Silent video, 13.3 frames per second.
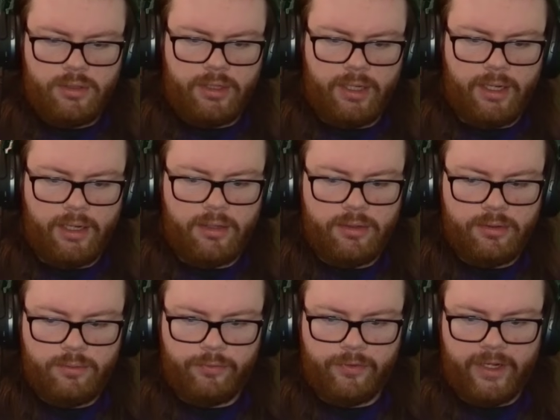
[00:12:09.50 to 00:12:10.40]
okay,
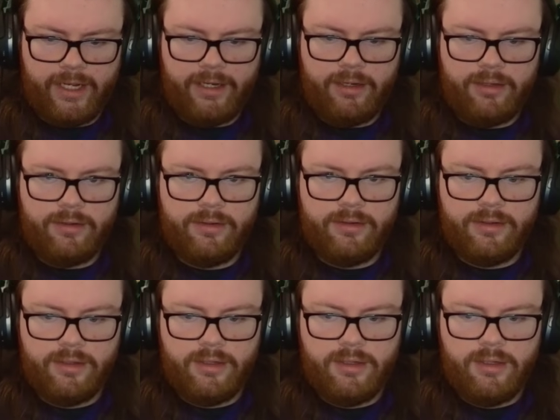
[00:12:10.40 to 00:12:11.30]
we're fine.
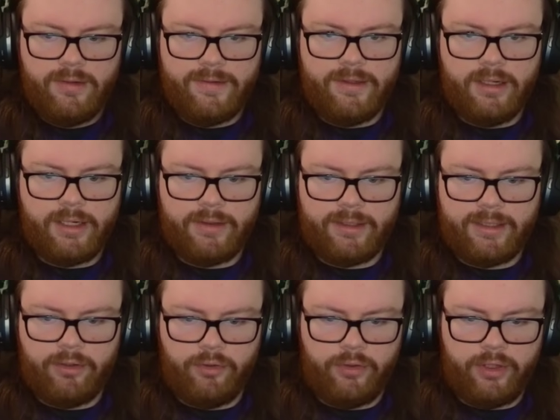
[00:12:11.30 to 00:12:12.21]
Not get the
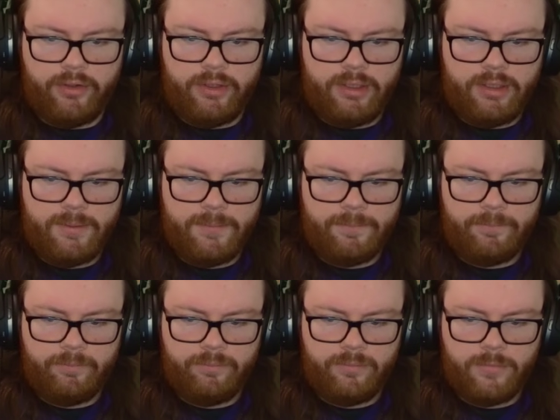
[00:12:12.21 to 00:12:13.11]
kill, though.
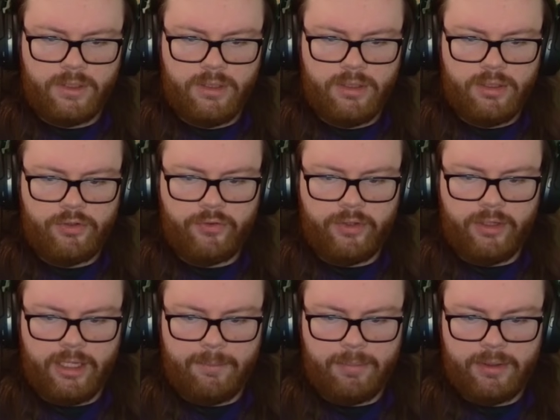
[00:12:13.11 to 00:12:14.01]
Just heal
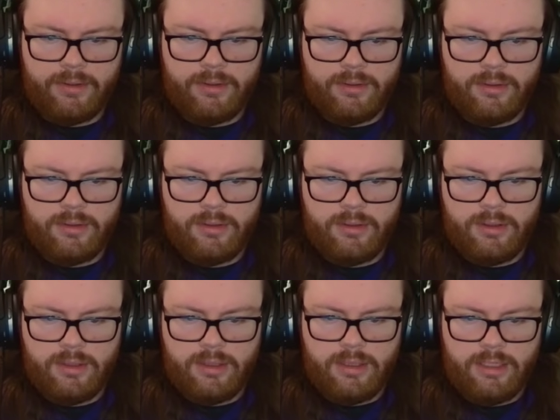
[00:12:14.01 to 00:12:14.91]
up.
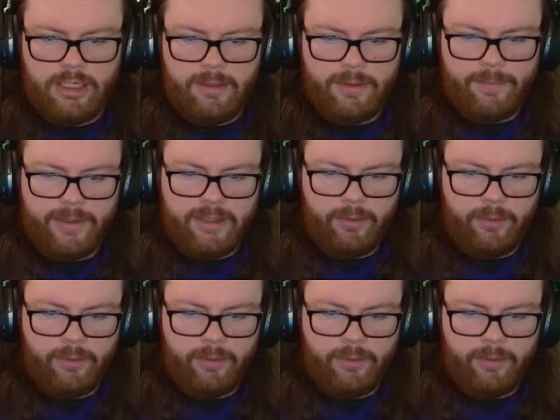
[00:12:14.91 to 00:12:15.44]
I might be coming